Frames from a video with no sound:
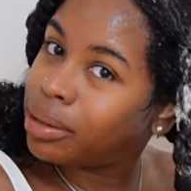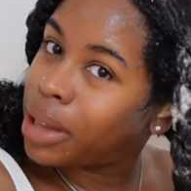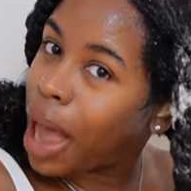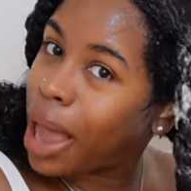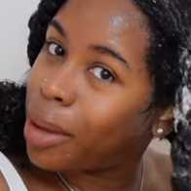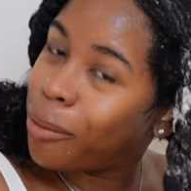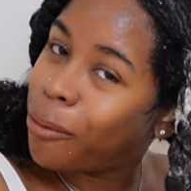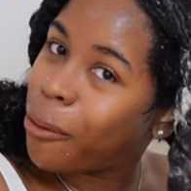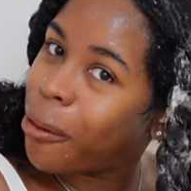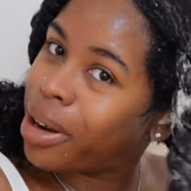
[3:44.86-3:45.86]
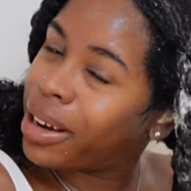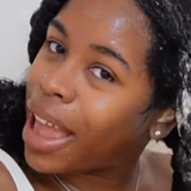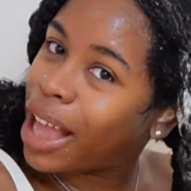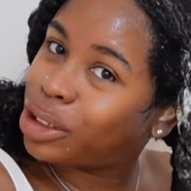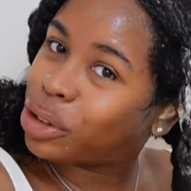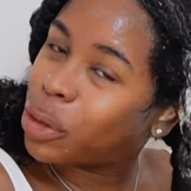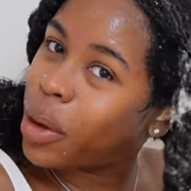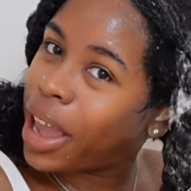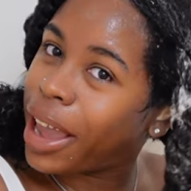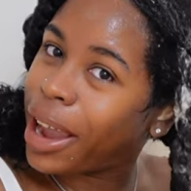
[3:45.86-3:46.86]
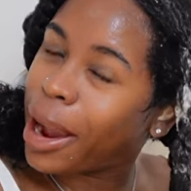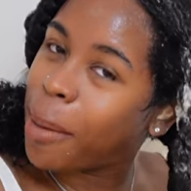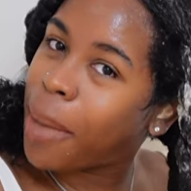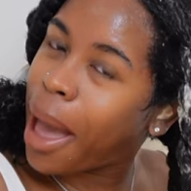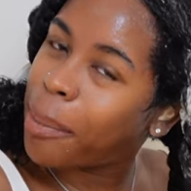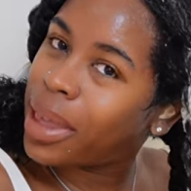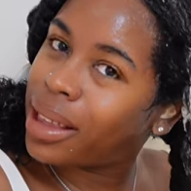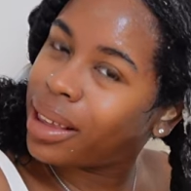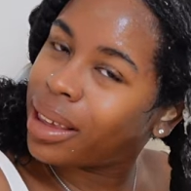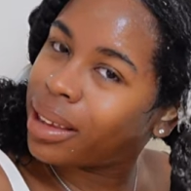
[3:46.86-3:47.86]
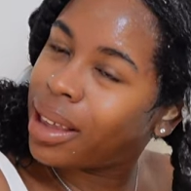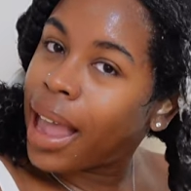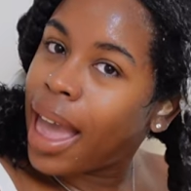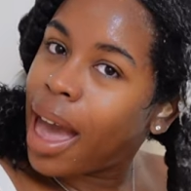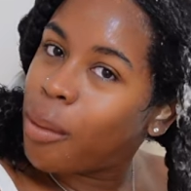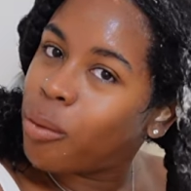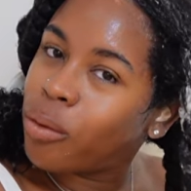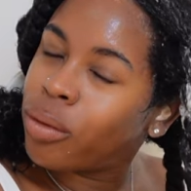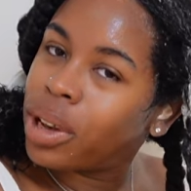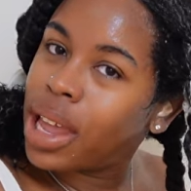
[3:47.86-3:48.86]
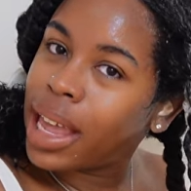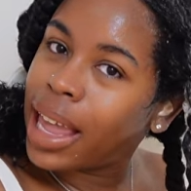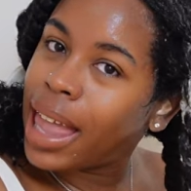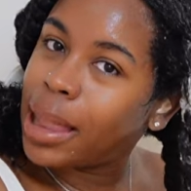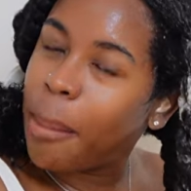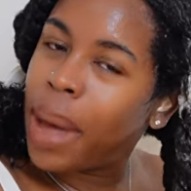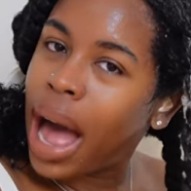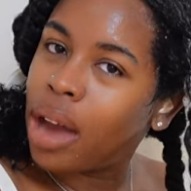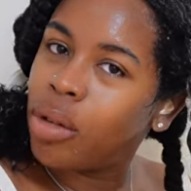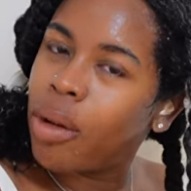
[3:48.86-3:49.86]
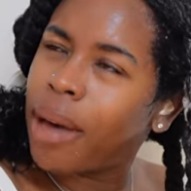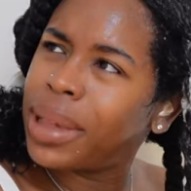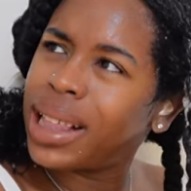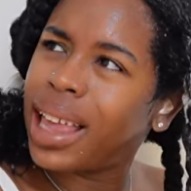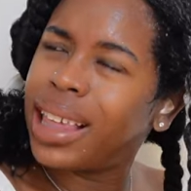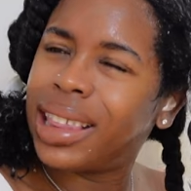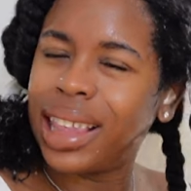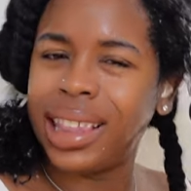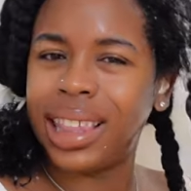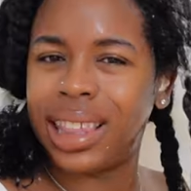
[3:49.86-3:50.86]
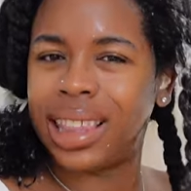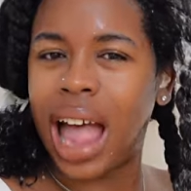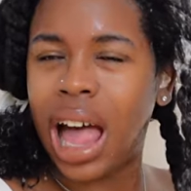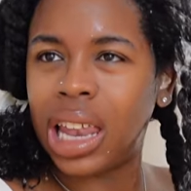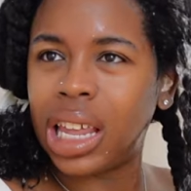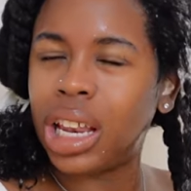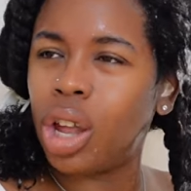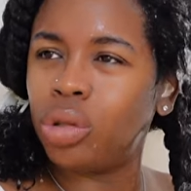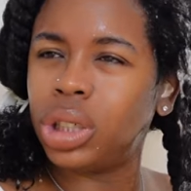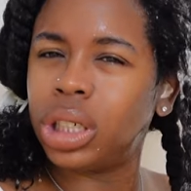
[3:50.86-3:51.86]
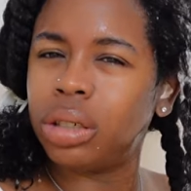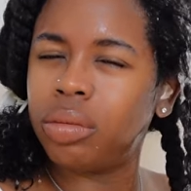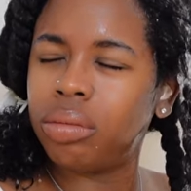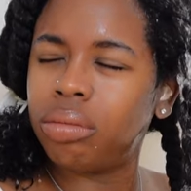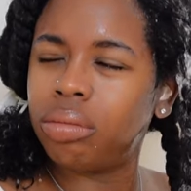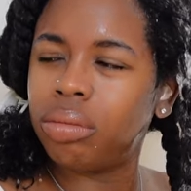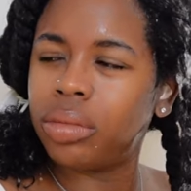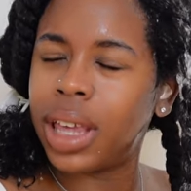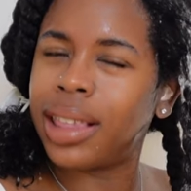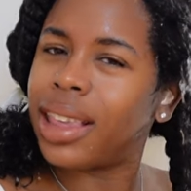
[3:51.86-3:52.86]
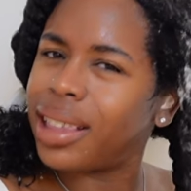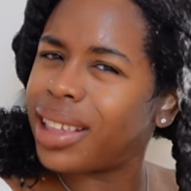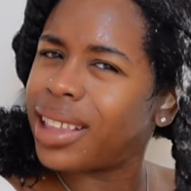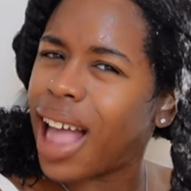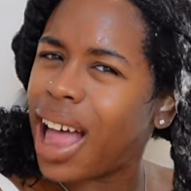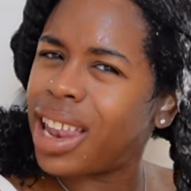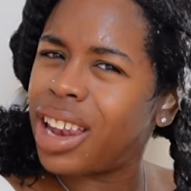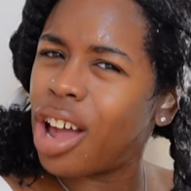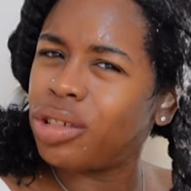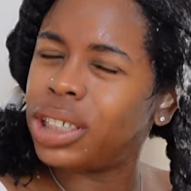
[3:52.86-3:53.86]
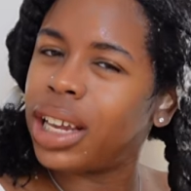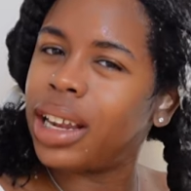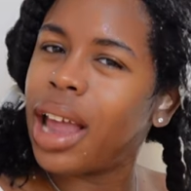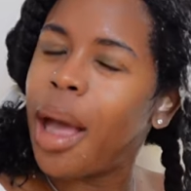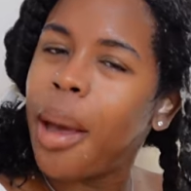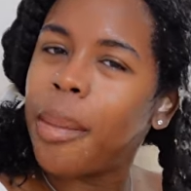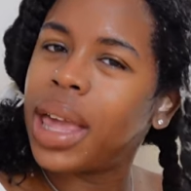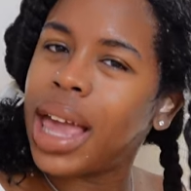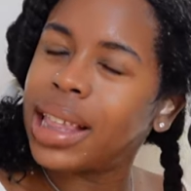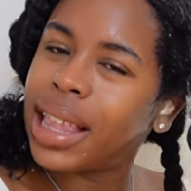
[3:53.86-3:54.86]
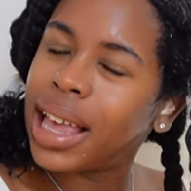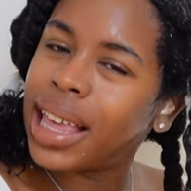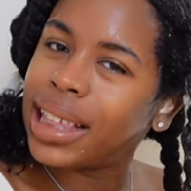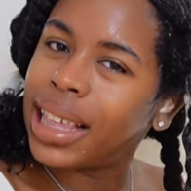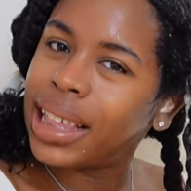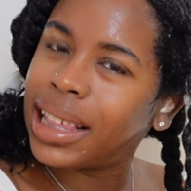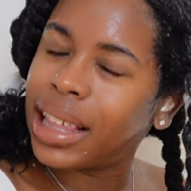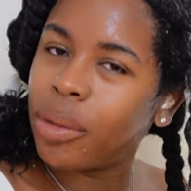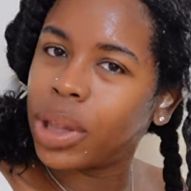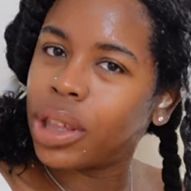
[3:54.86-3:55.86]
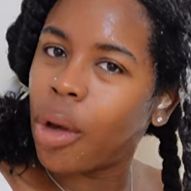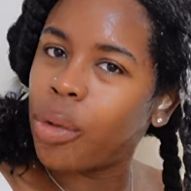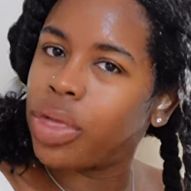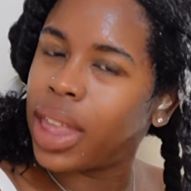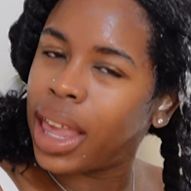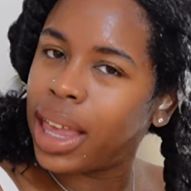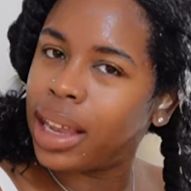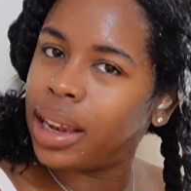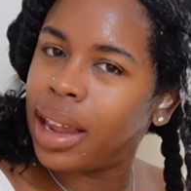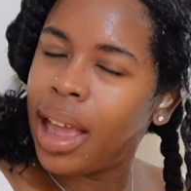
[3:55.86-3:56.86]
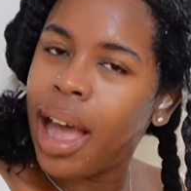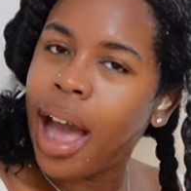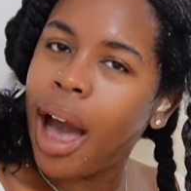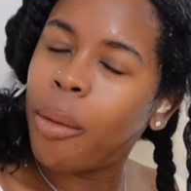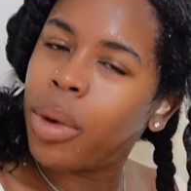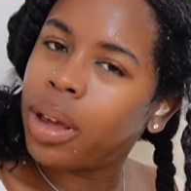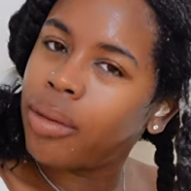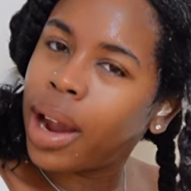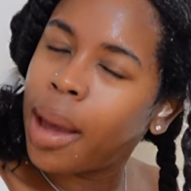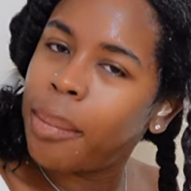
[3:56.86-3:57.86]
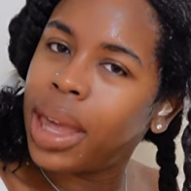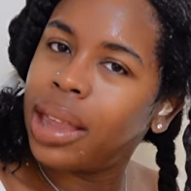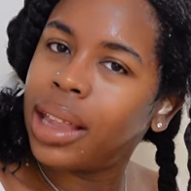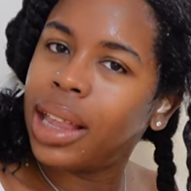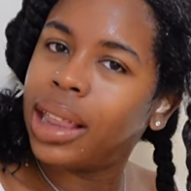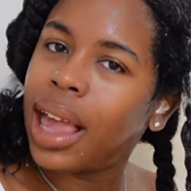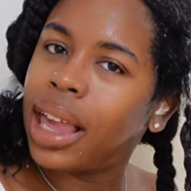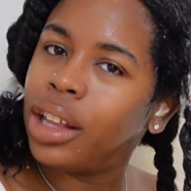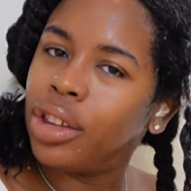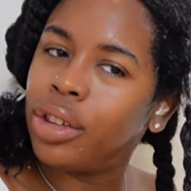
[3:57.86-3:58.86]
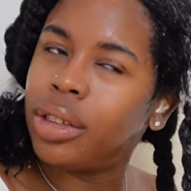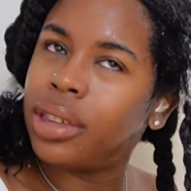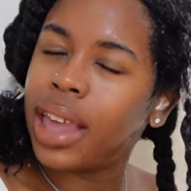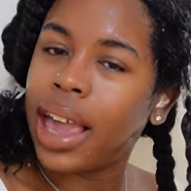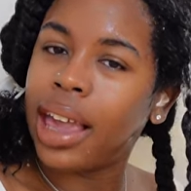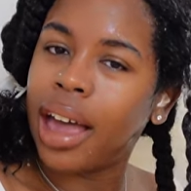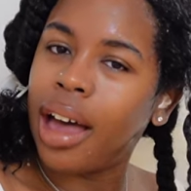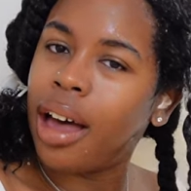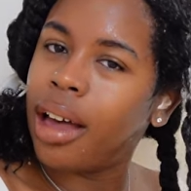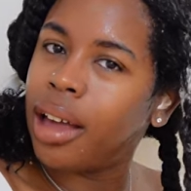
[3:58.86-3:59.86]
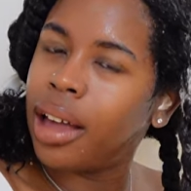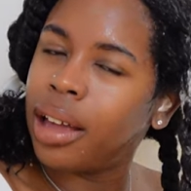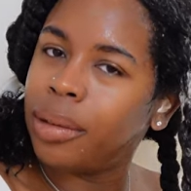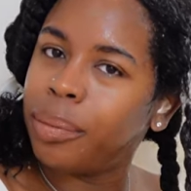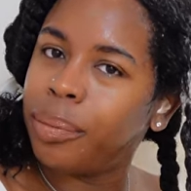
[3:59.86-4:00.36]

type 4 natural hair, in my opinion. I kept looking at the bottle. I was like, is this the styling lotion? Is this the styling lotion? Because the consistency was so thin. I would recommend that they take a